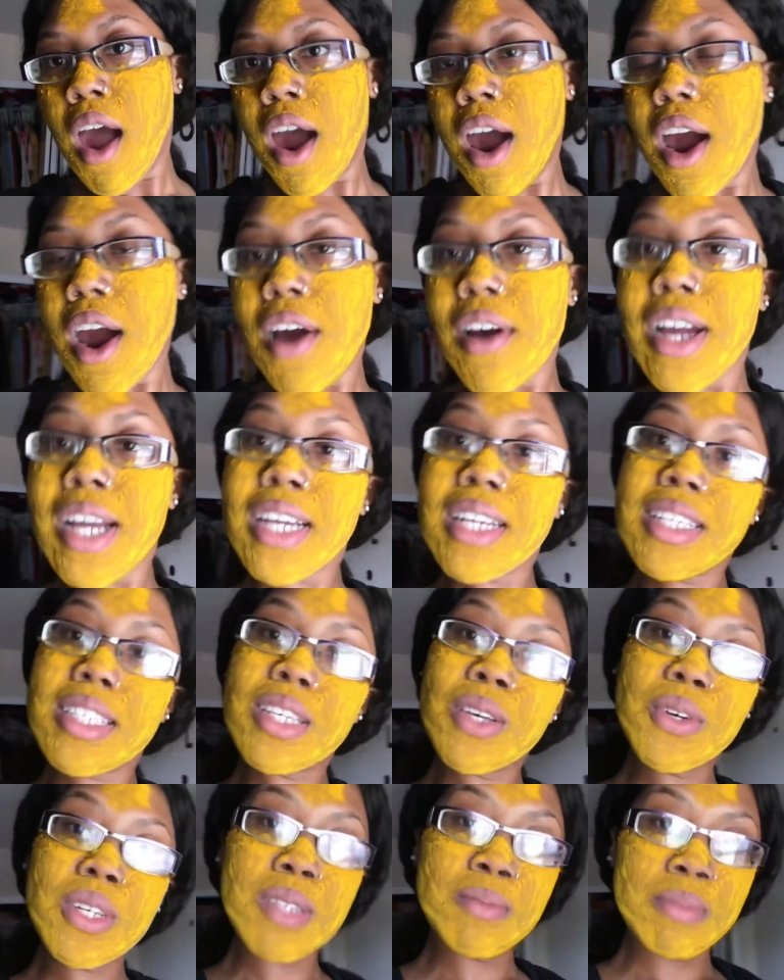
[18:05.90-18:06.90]
Alright,
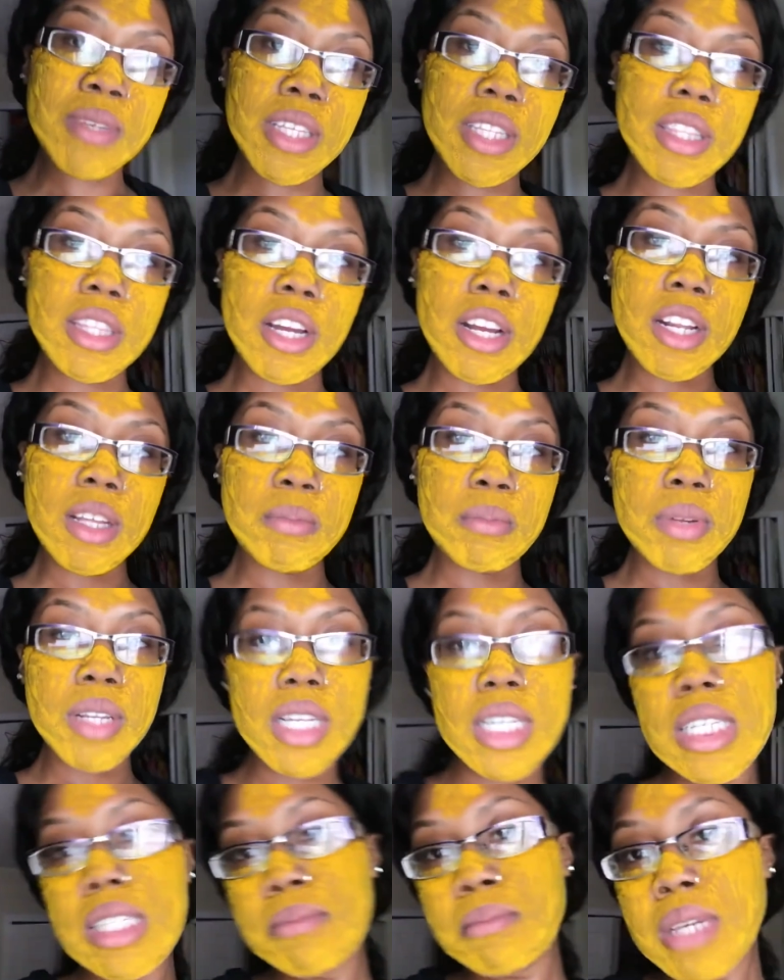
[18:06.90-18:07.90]
so it's been 30
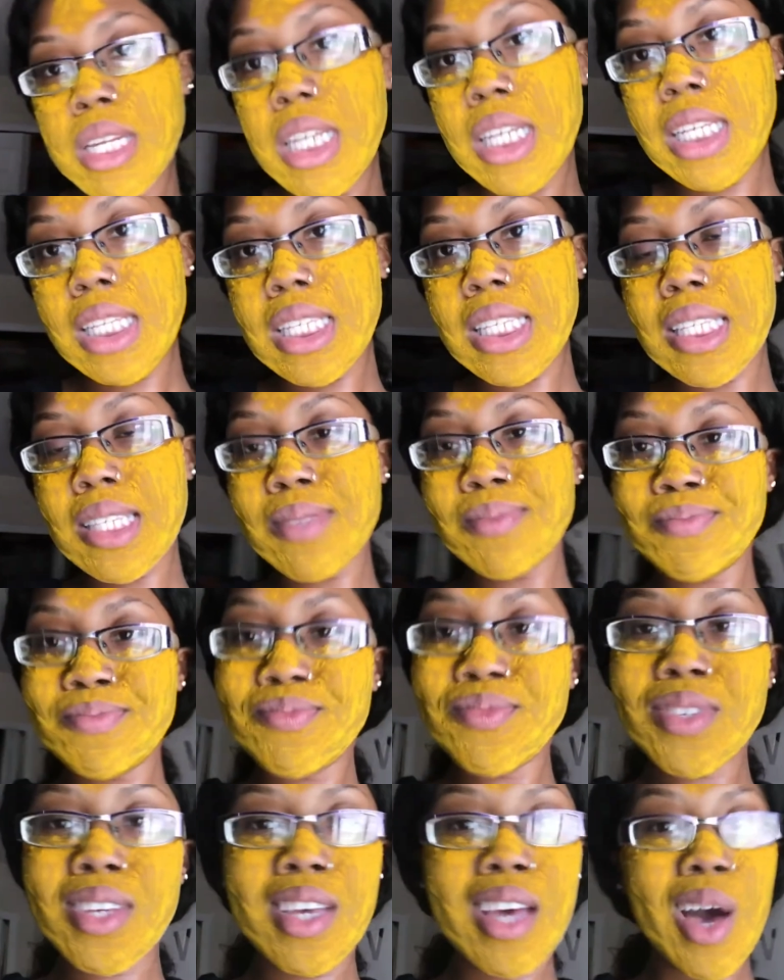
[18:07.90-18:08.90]
plus minutes.
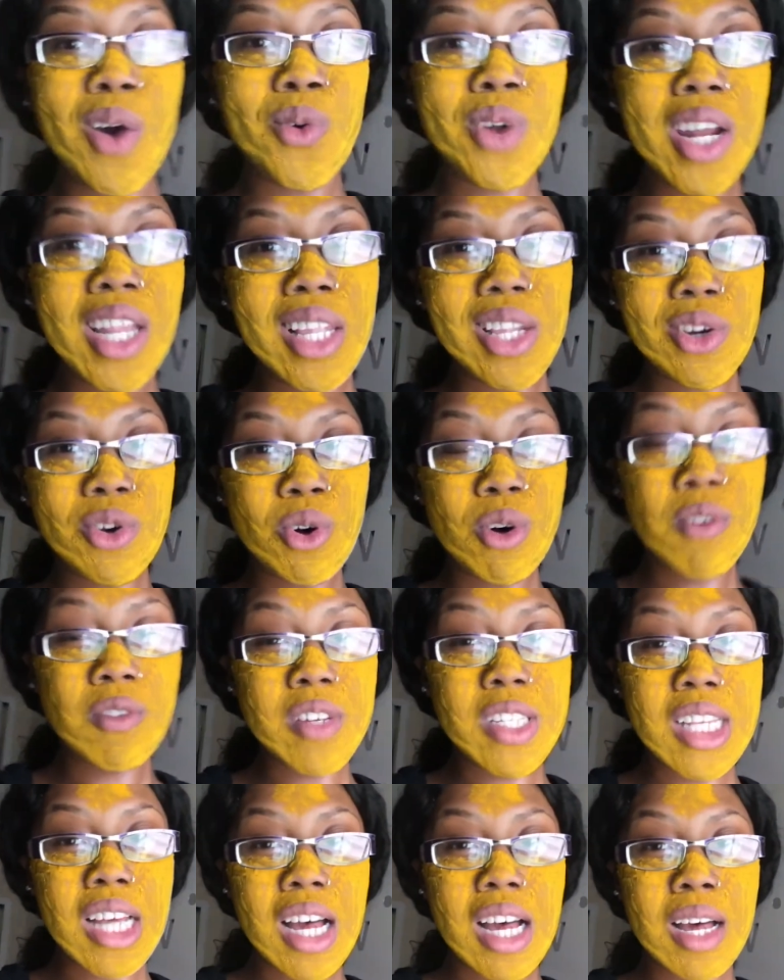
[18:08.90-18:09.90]
I went a little over
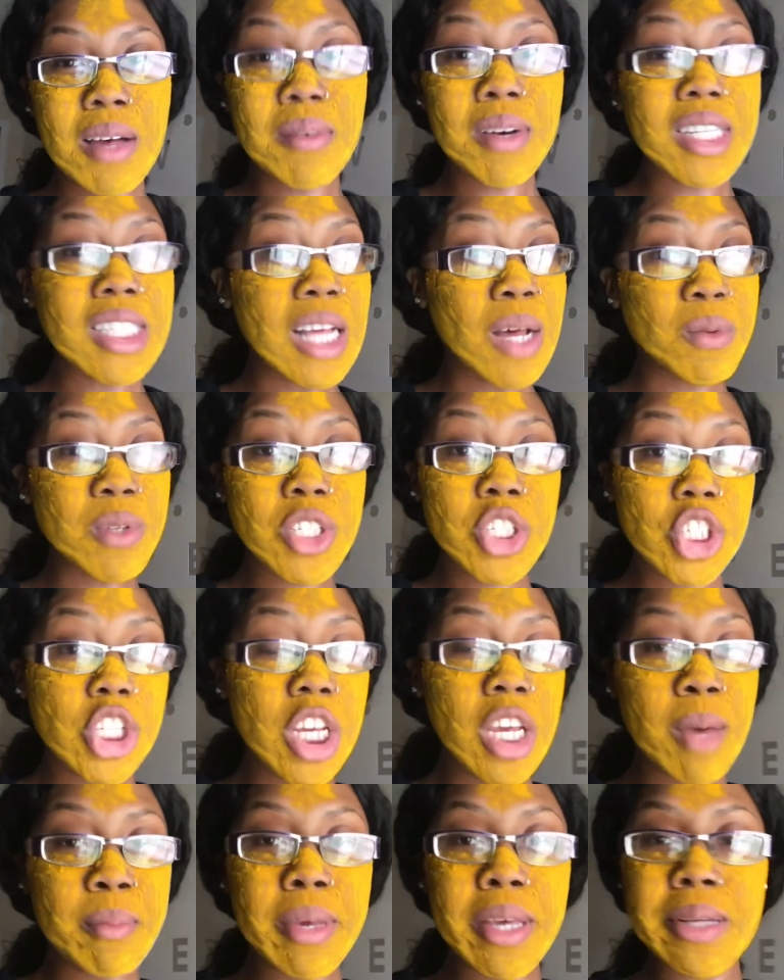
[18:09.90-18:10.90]
time because I was
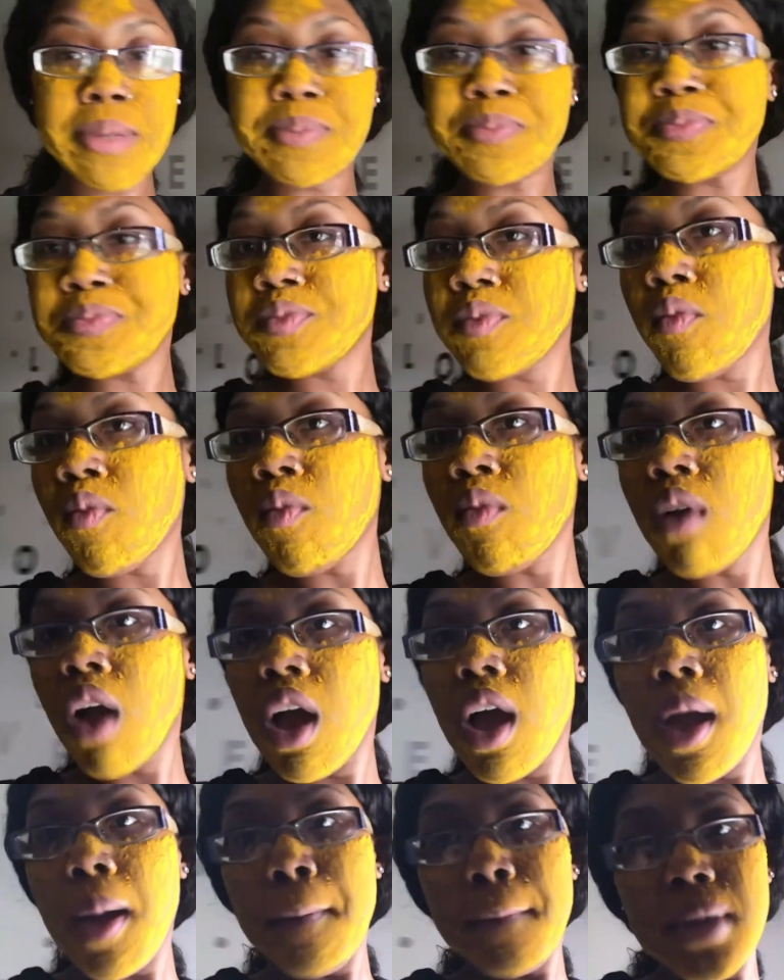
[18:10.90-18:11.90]
jamming.
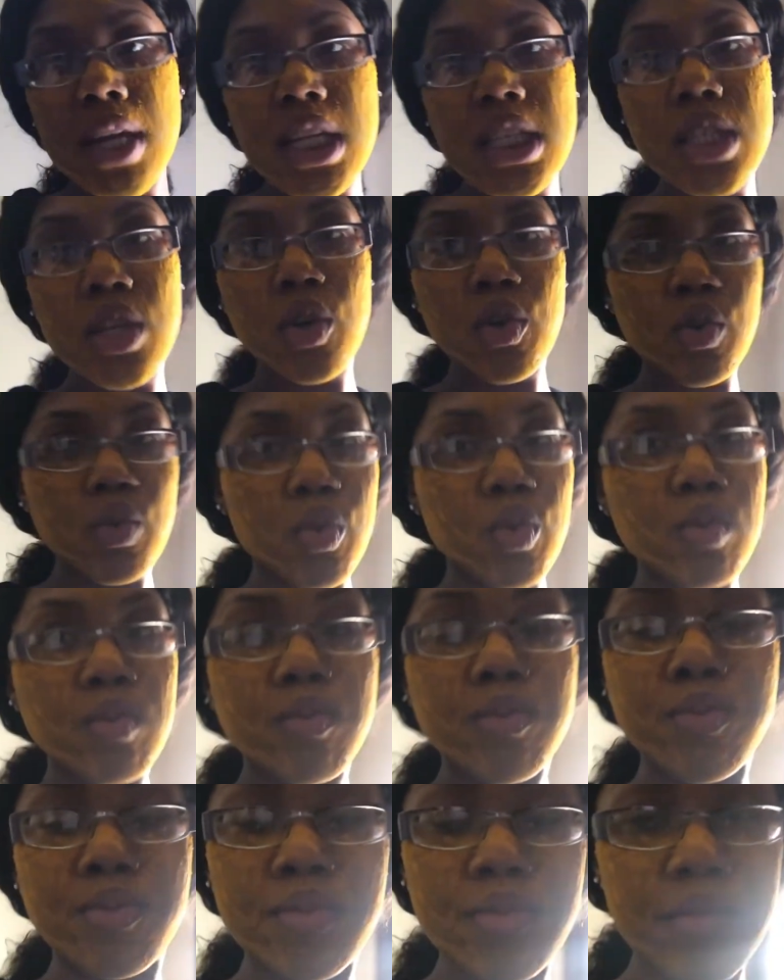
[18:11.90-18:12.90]
But it's cool.
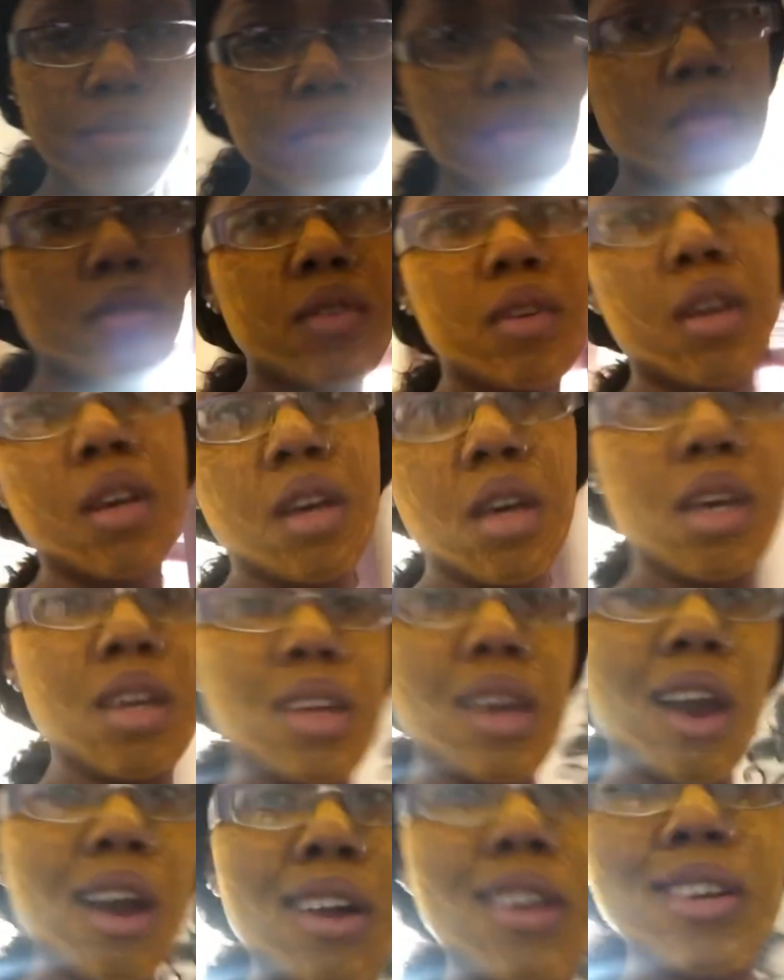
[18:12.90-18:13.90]

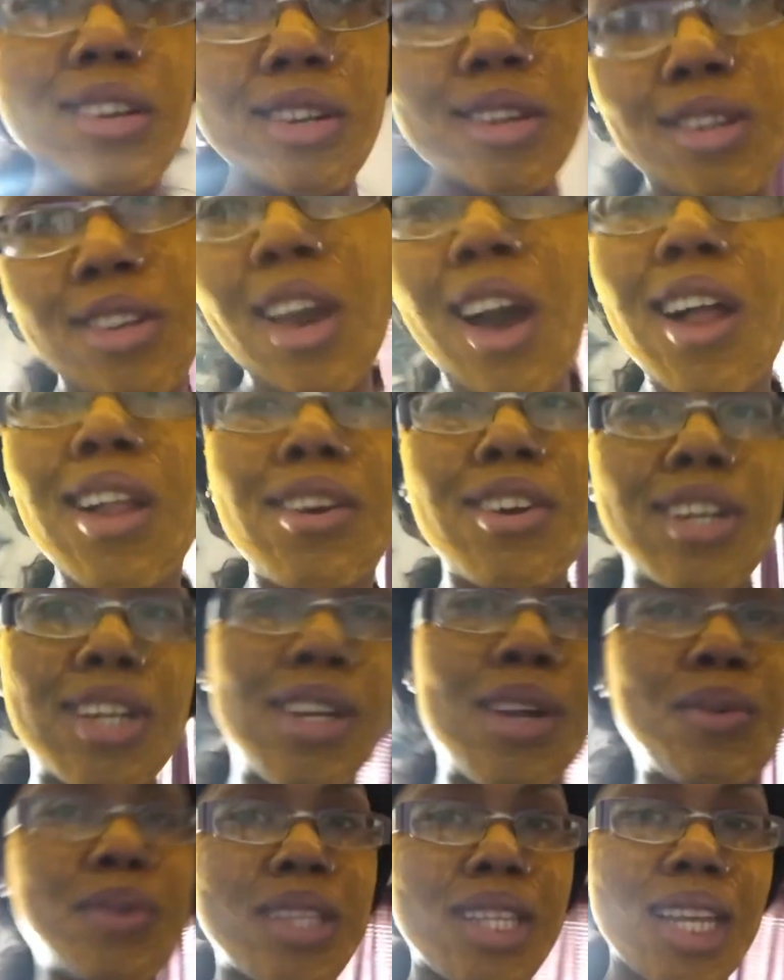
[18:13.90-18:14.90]
Y'all already
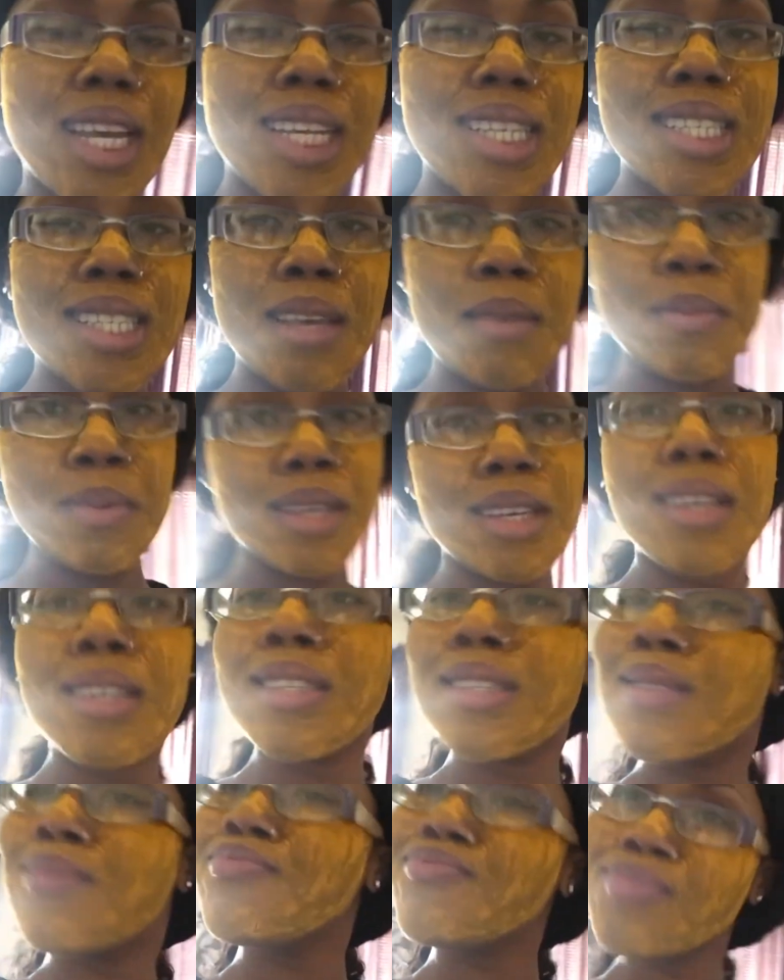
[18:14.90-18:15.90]
know what the next step
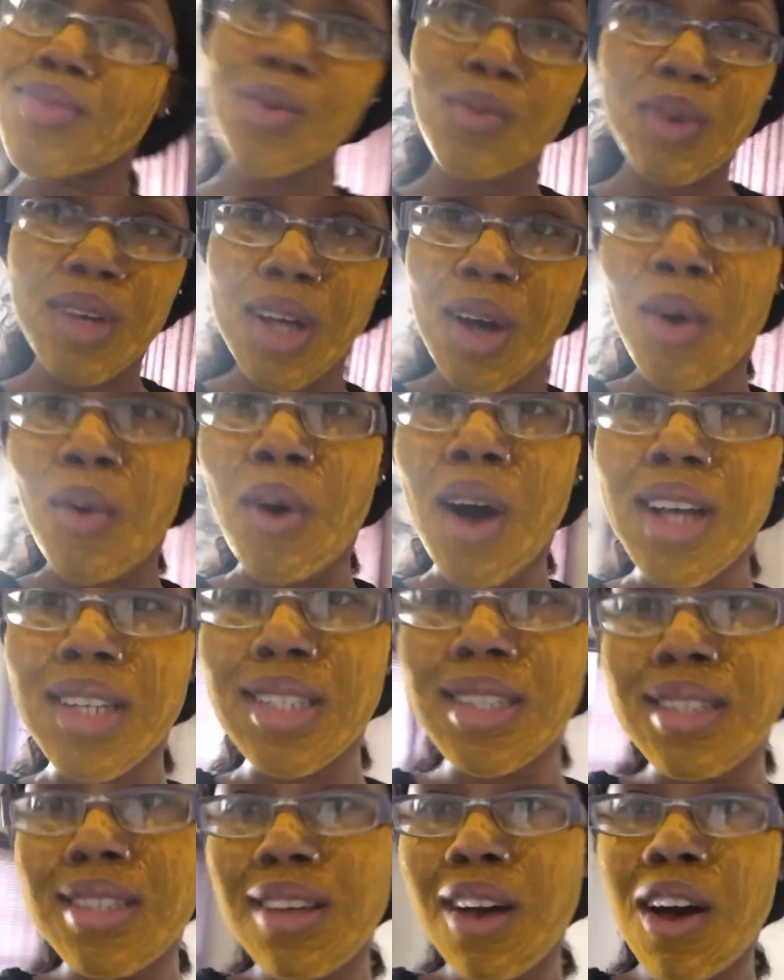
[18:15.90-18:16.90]
is. We're gonna wash
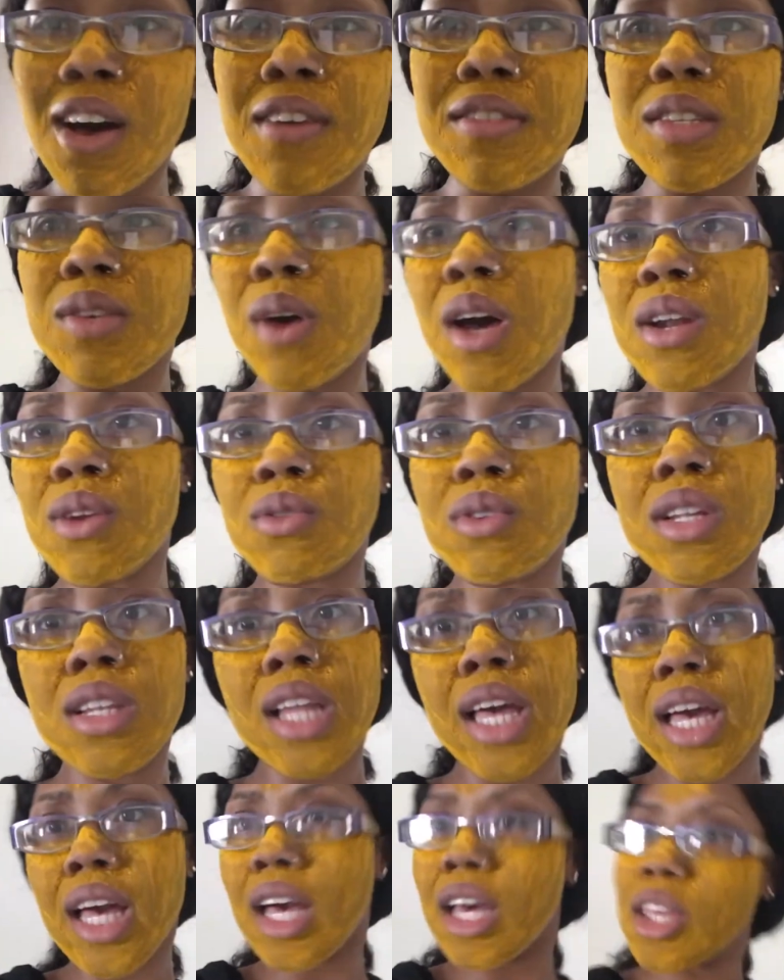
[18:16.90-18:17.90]
this off so I don't look
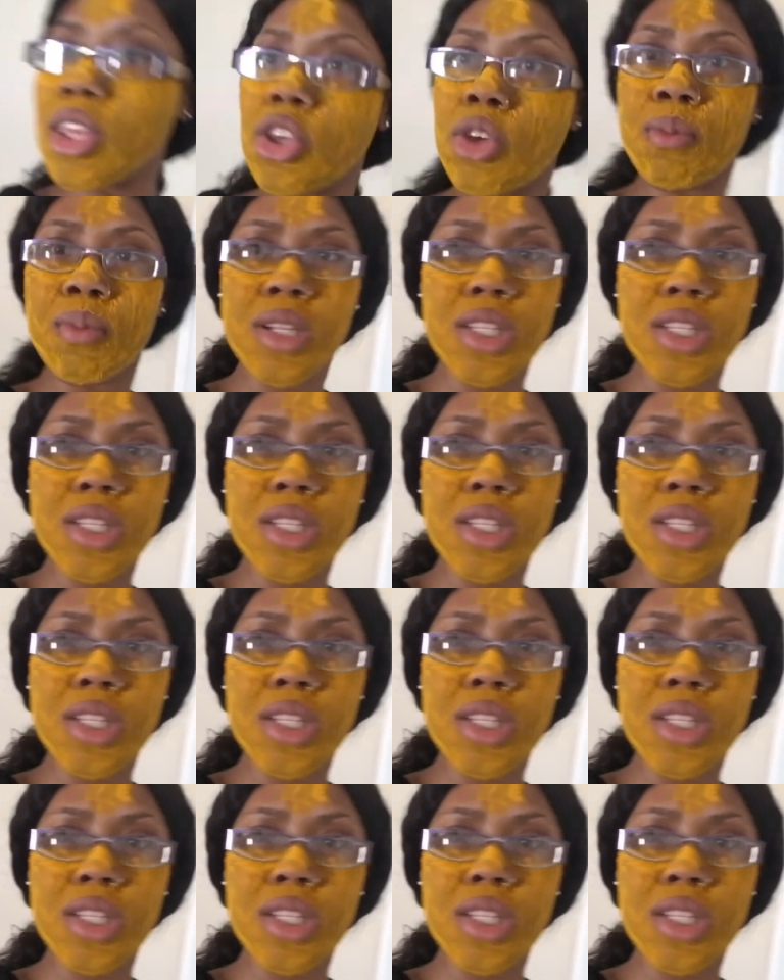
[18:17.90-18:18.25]
like a human